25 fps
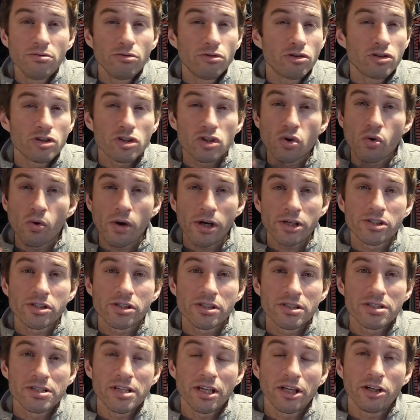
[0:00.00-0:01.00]
They're just
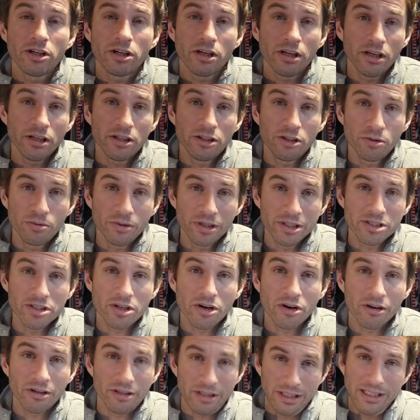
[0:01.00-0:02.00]
questions that you're going to do
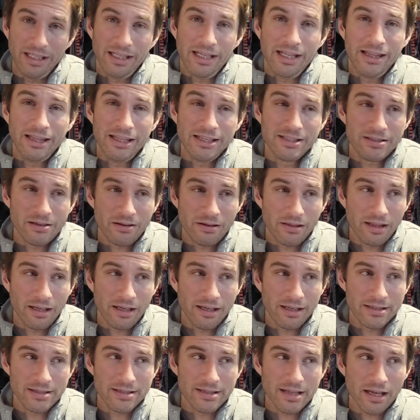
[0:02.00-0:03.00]
internally. And these are
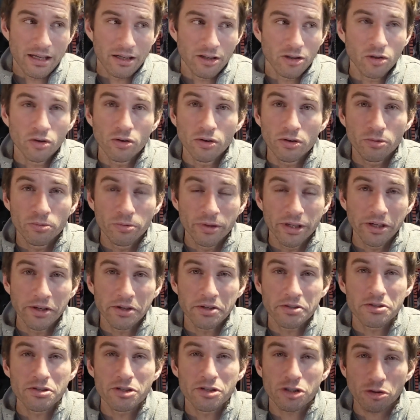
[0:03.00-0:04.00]
things that good
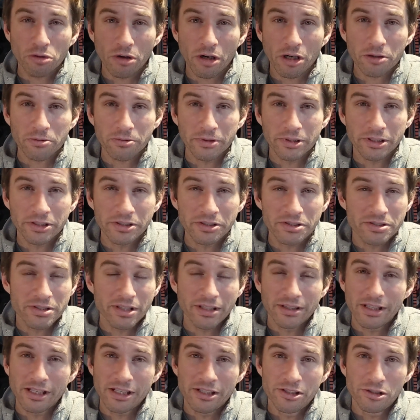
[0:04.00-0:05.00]
readers, strong readers,
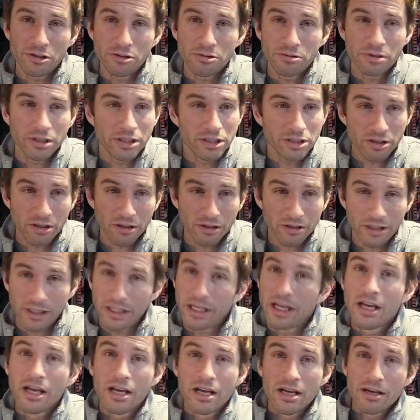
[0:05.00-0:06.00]
that they do internally.